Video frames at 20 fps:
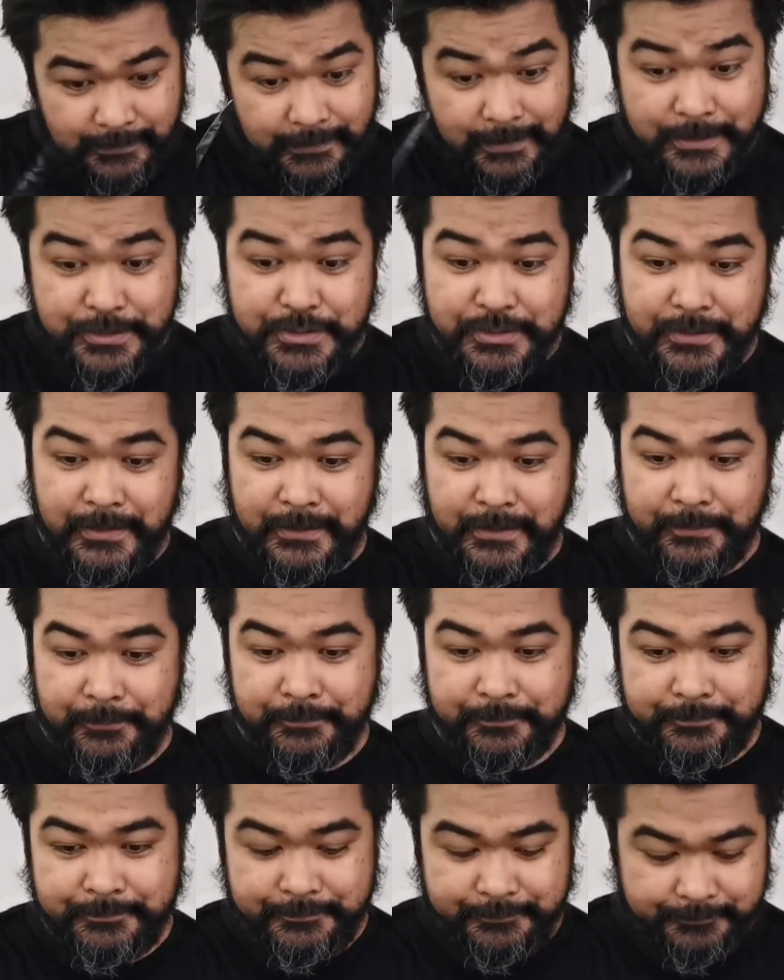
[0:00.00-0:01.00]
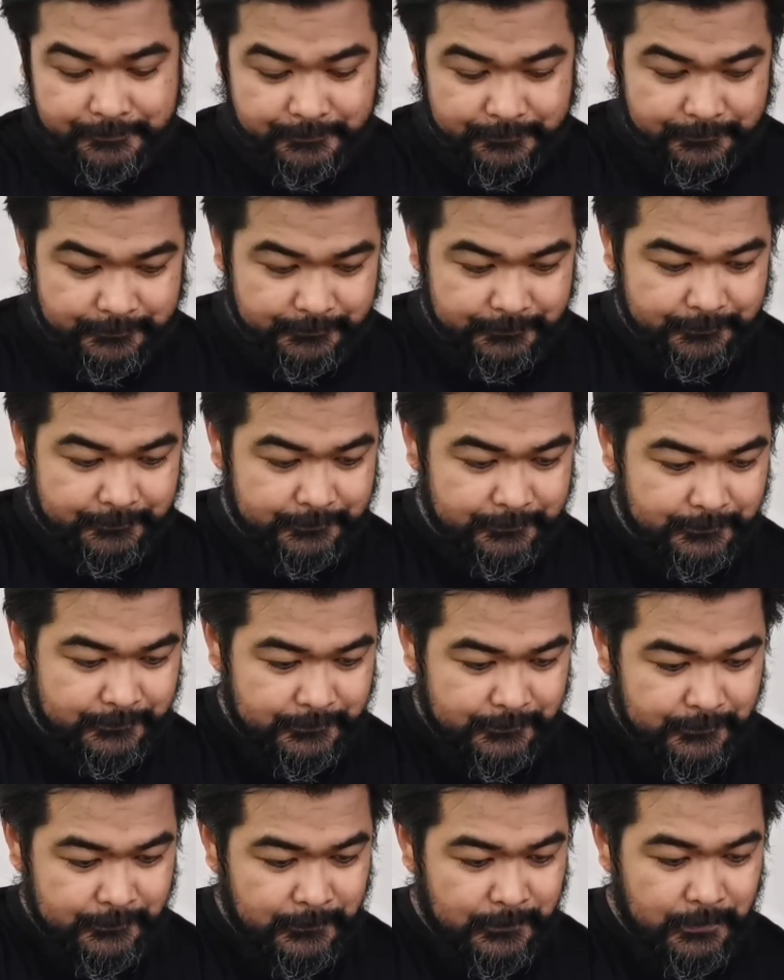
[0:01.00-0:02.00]
Lunchtime.
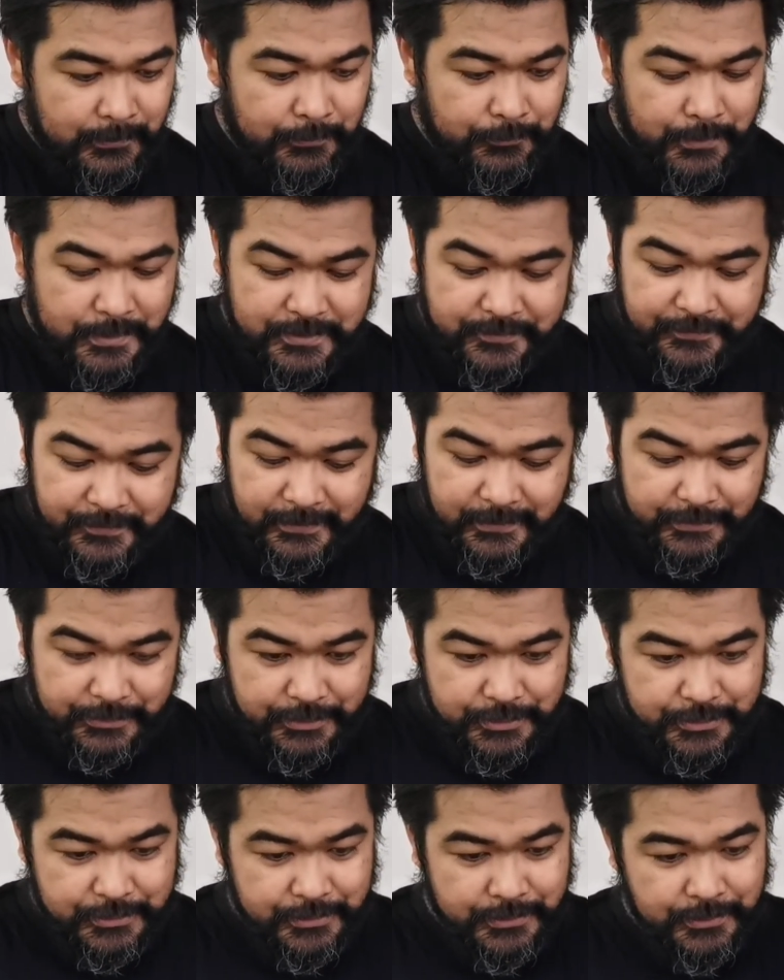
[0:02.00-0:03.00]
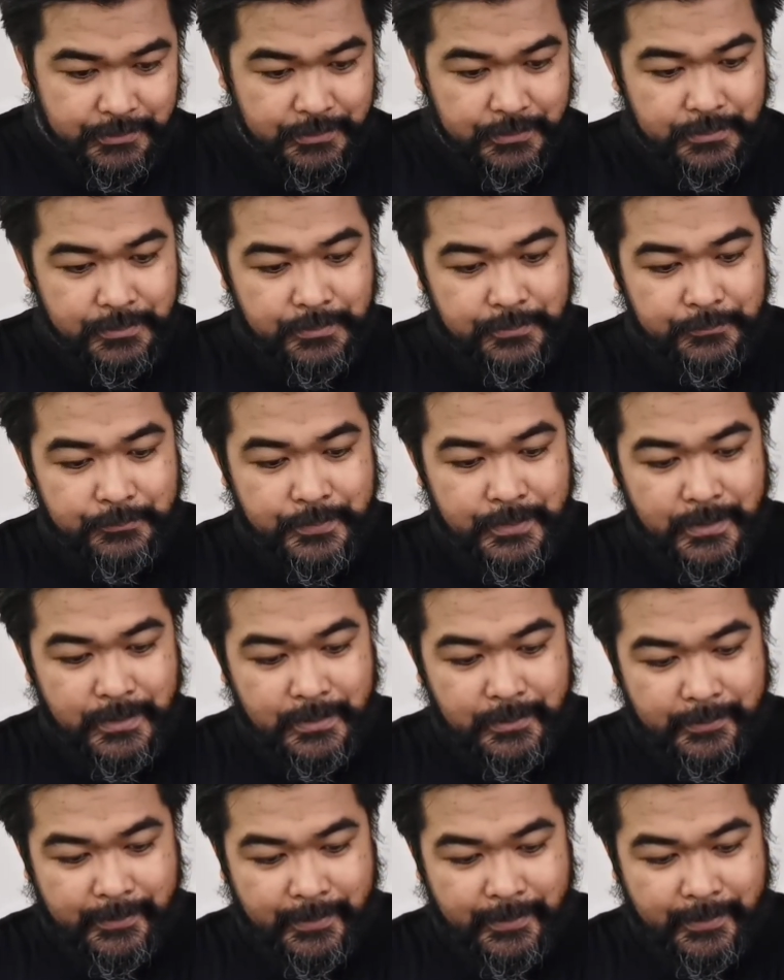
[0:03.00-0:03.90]
What's for lunch? We are